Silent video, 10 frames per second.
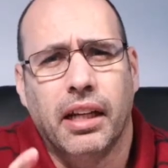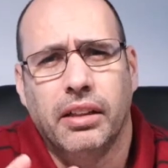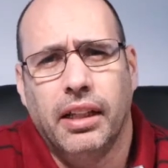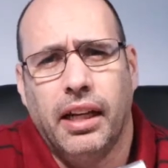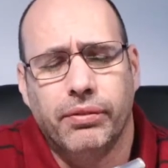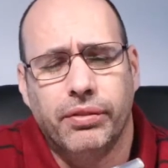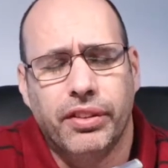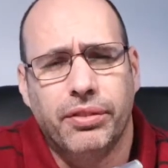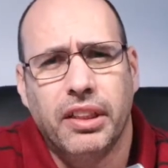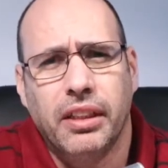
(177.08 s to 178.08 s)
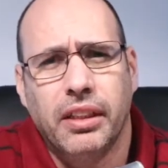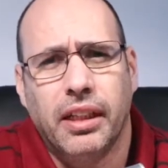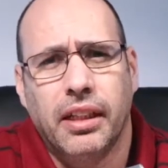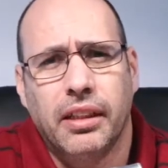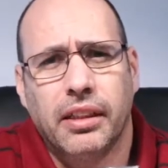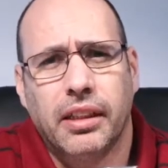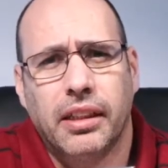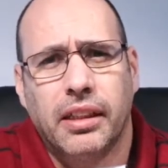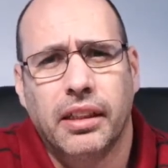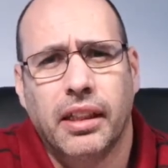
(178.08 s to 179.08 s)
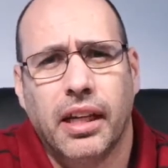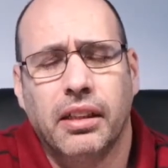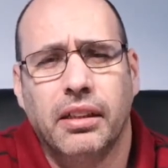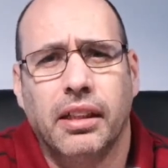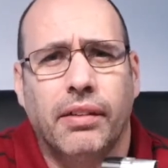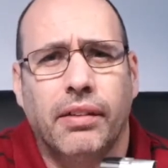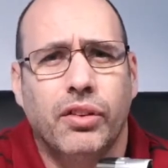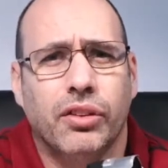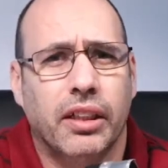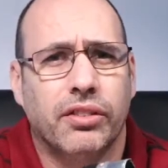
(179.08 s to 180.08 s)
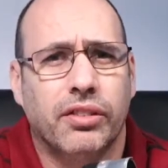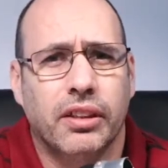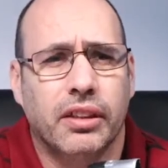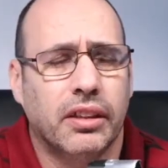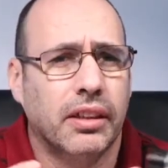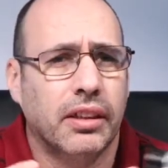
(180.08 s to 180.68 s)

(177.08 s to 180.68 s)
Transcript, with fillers: Canon M50 and a Canon M200